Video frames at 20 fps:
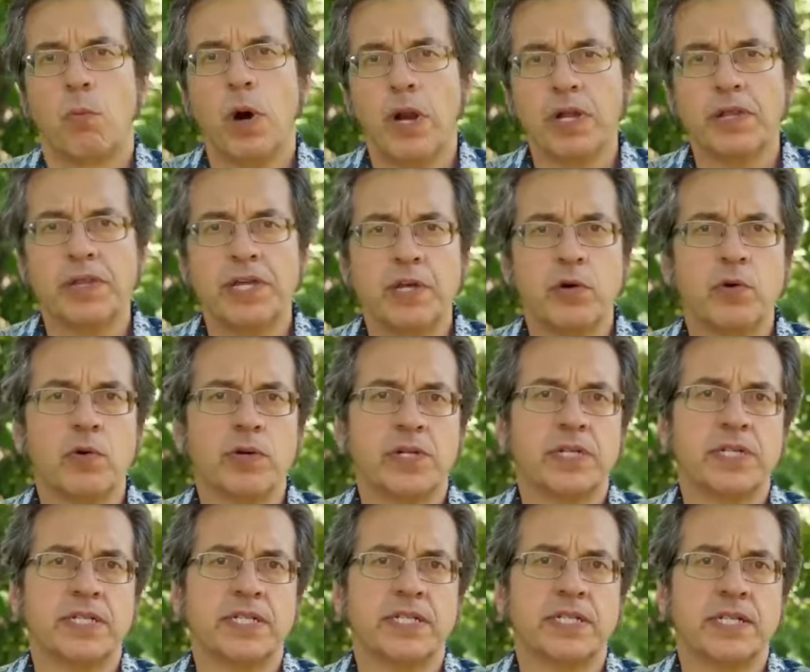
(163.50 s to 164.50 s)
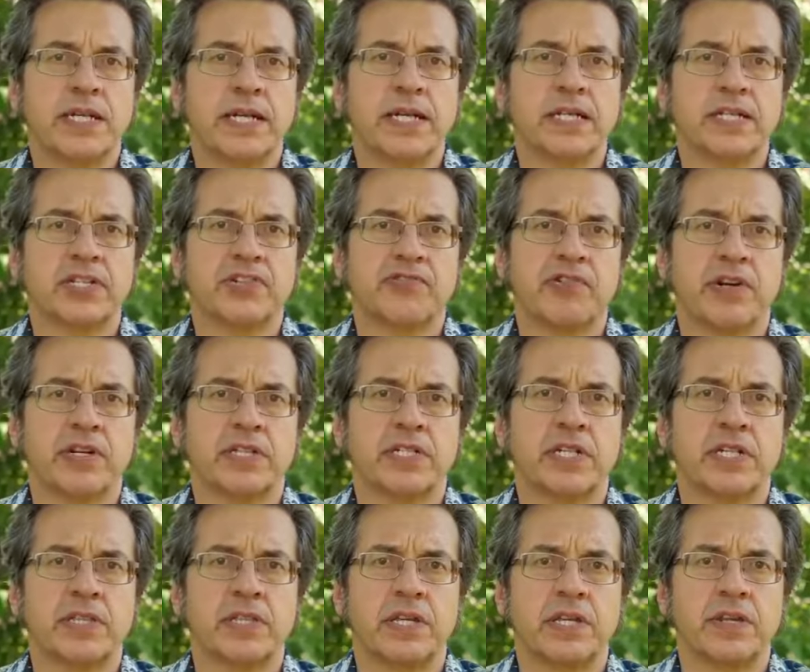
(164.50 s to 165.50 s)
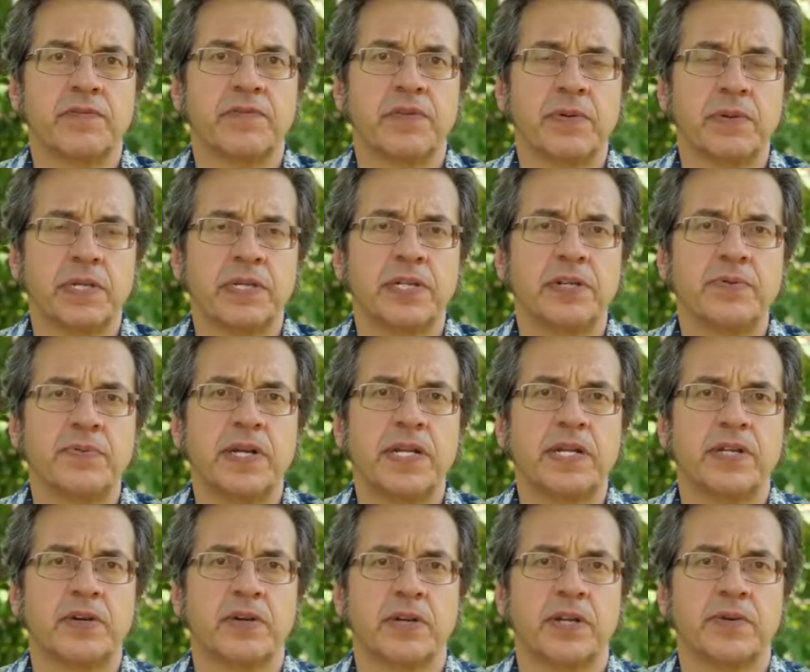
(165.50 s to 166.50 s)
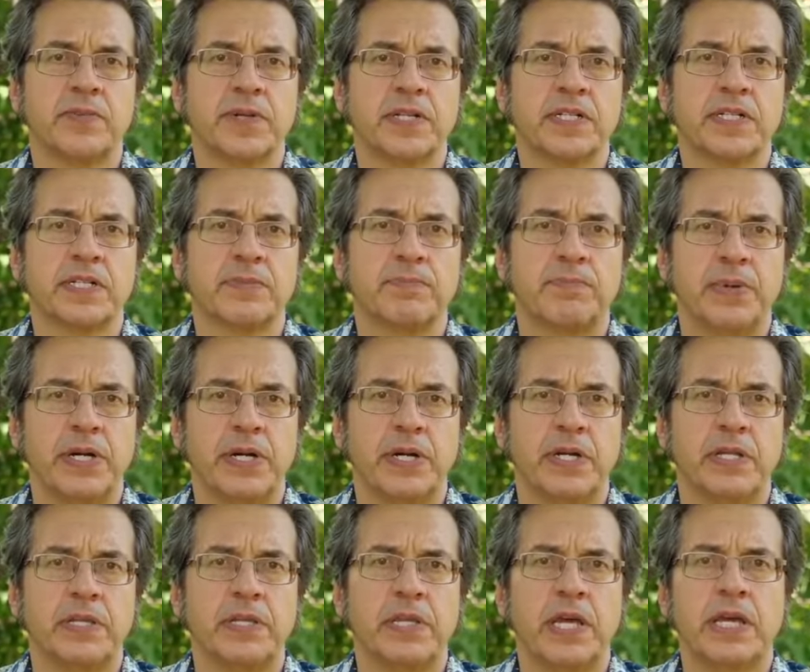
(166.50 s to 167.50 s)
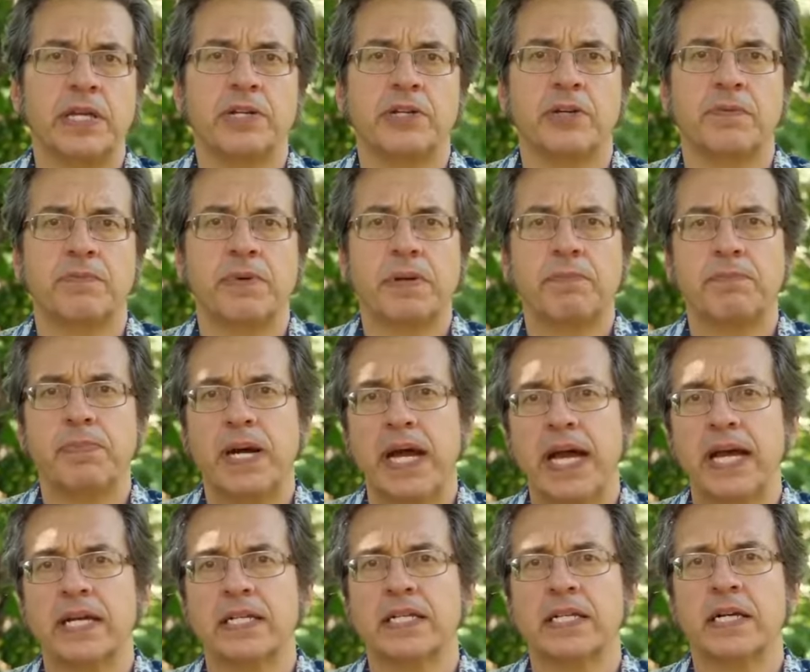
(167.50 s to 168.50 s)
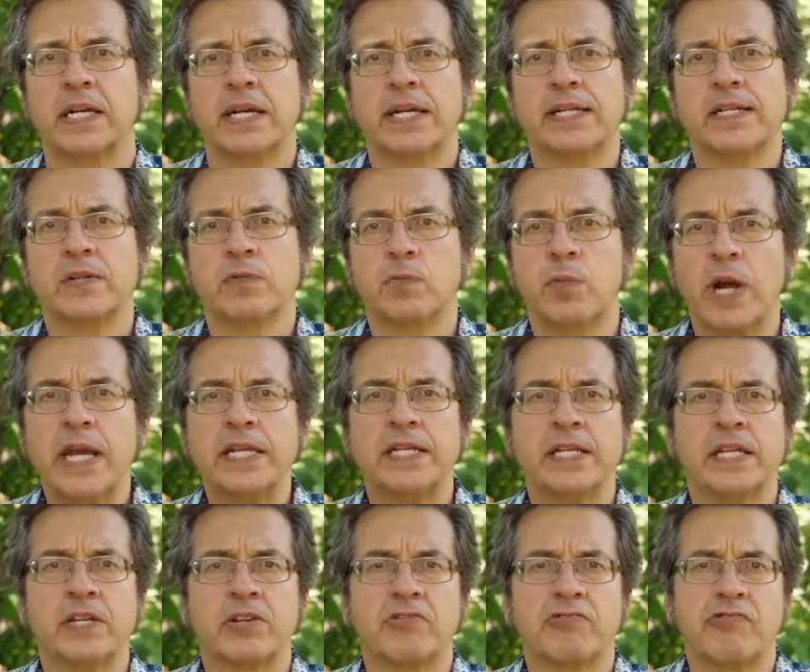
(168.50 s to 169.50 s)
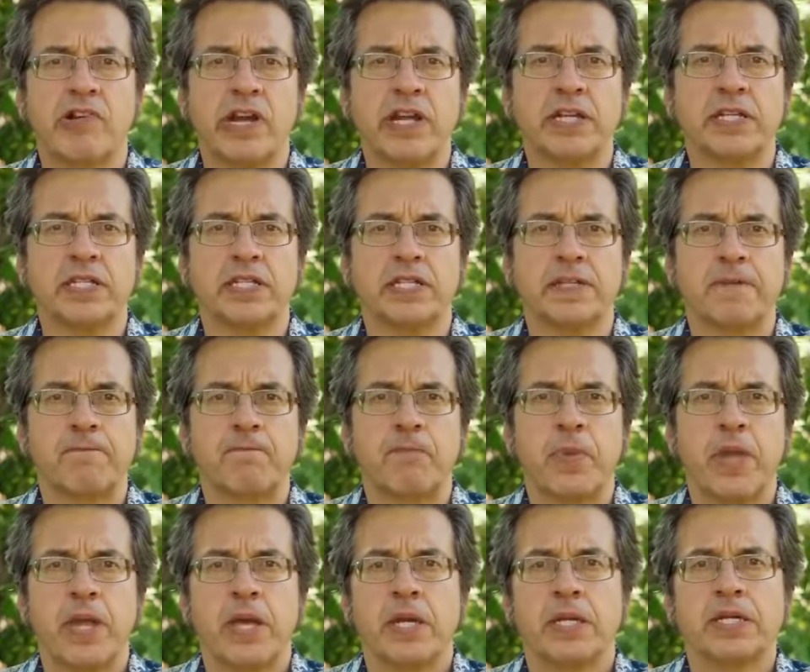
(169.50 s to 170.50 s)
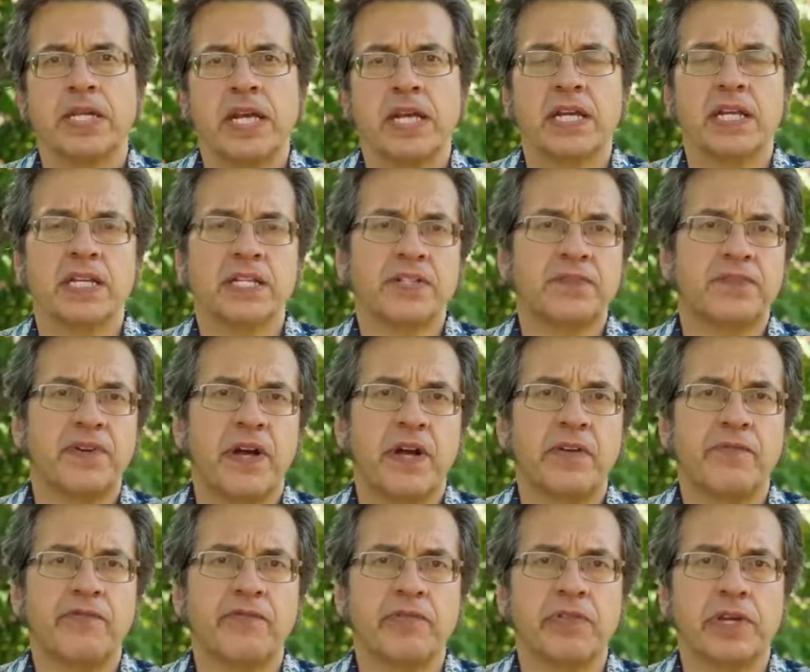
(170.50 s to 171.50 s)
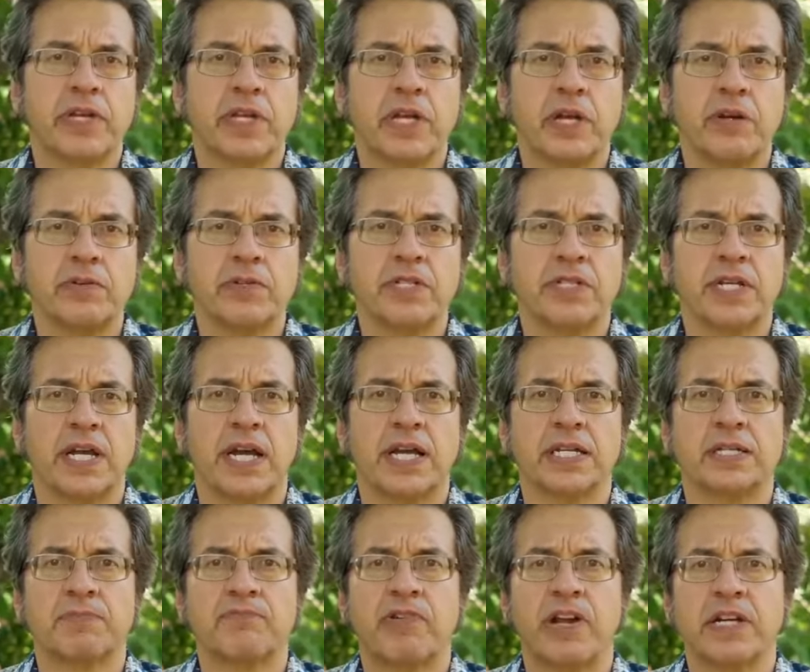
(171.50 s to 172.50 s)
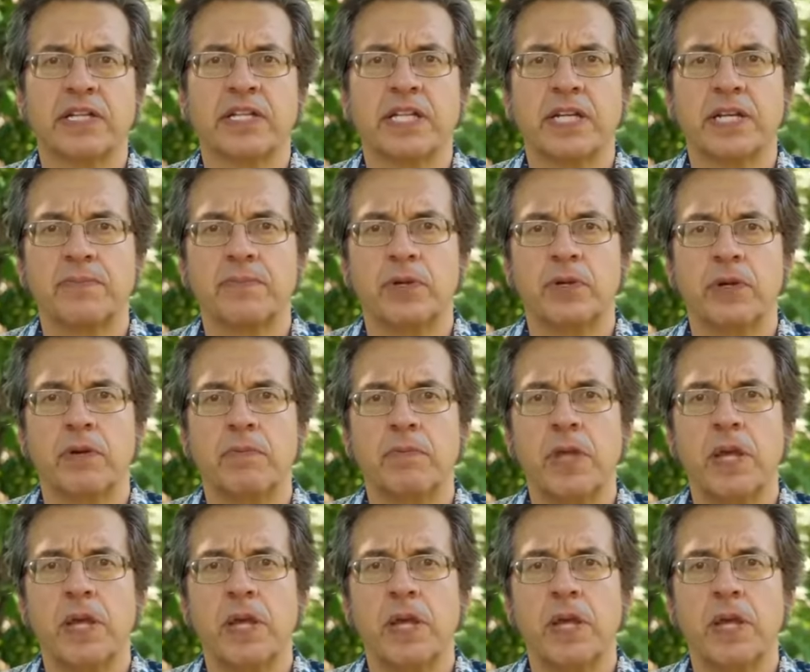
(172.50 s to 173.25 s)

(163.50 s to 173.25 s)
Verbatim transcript: One of the orders instructed that if there were too many documents to burn, they should be packed into weighted crates, taken as far from the coast as practicable,